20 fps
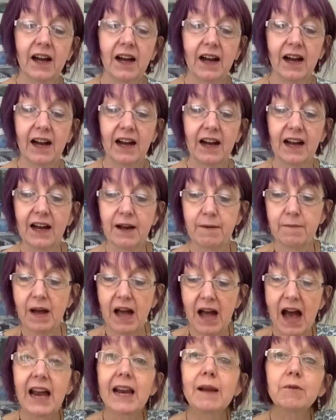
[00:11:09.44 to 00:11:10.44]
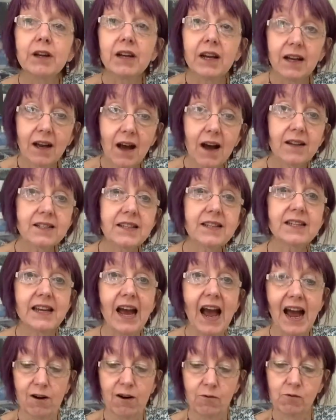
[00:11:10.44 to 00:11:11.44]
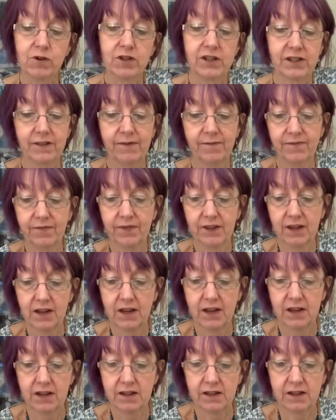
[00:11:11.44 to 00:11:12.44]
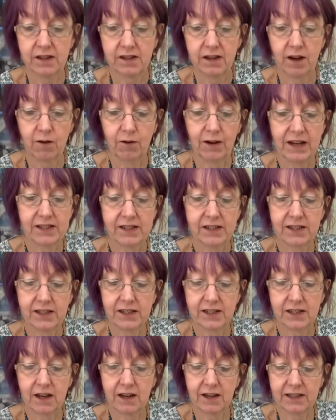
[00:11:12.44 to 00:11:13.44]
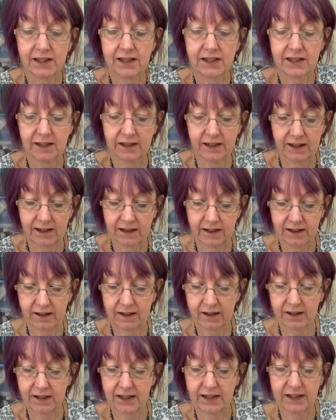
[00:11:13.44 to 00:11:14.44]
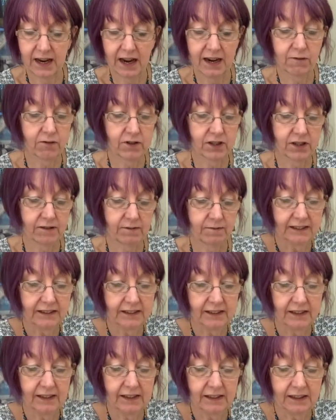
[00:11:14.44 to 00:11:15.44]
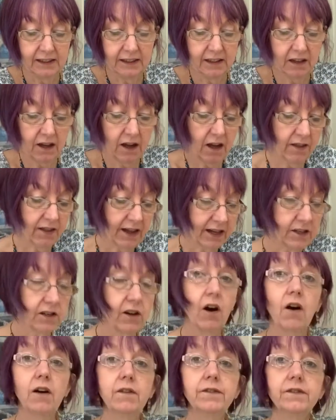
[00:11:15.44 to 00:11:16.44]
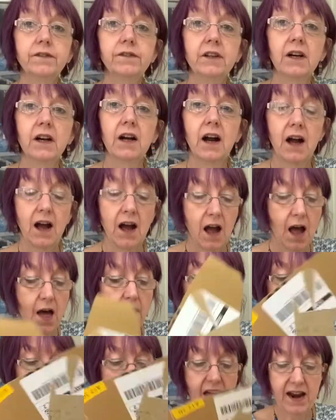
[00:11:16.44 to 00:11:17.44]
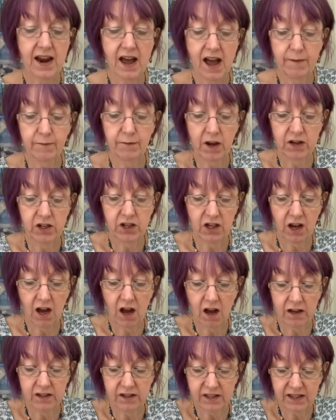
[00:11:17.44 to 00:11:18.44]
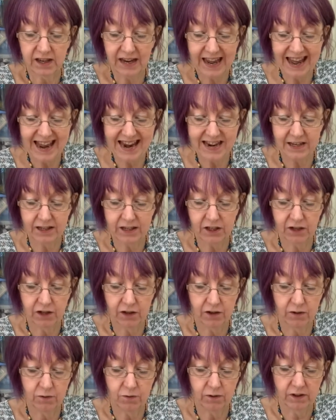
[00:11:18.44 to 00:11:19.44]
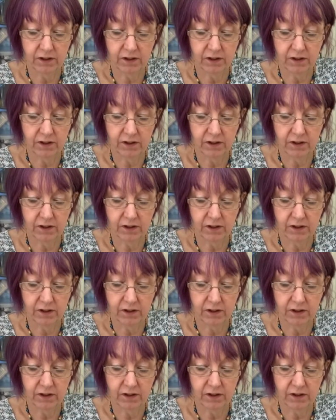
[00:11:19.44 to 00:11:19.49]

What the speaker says: and I'm going to cut it out. So let's just cut it out, cut that off, and then I'm going to cut into